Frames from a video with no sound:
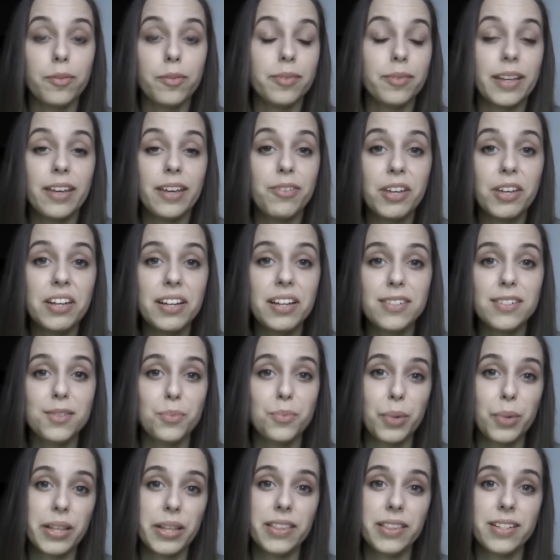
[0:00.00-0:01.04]
If he doesn't
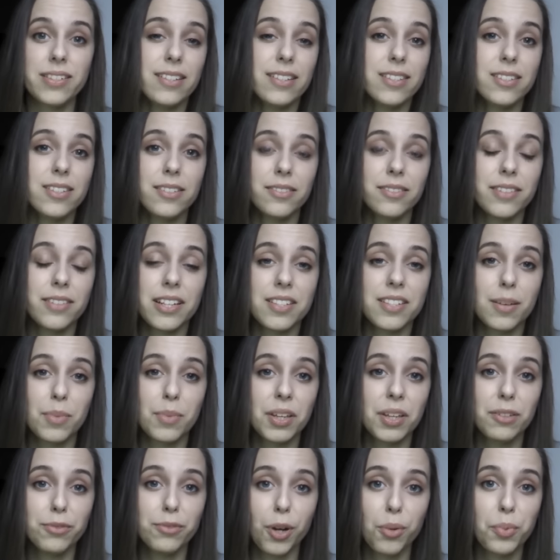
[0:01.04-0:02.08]
win this, there's
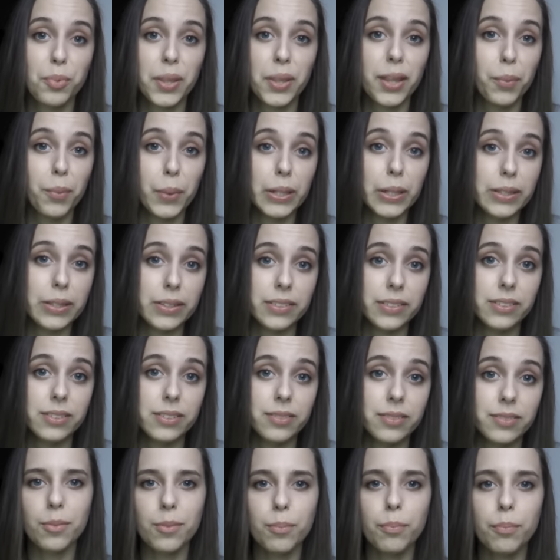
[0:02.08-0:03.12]
something wrong with the world.
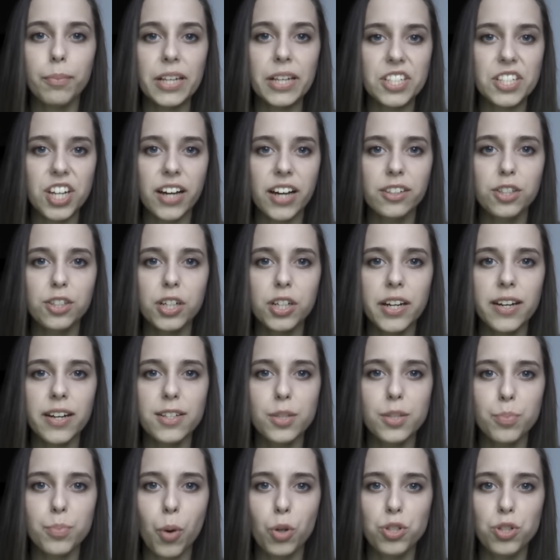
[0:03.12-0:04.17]
Best Actor in a
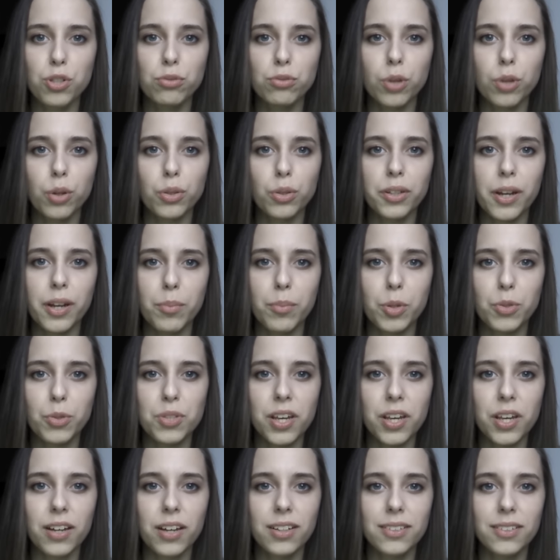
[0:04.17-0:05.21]
Supporting Role in a
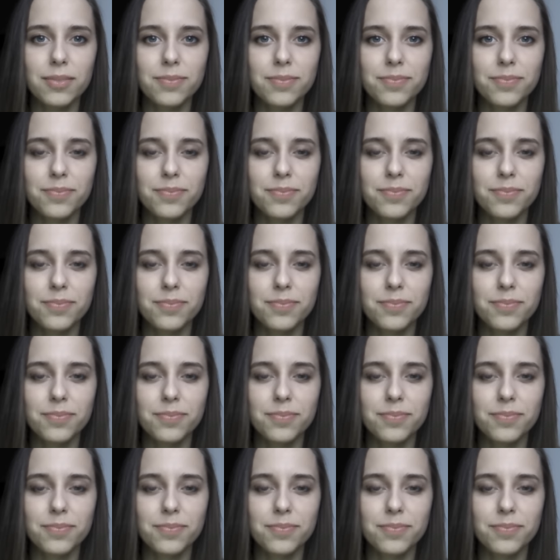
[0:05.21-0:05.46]
Musical,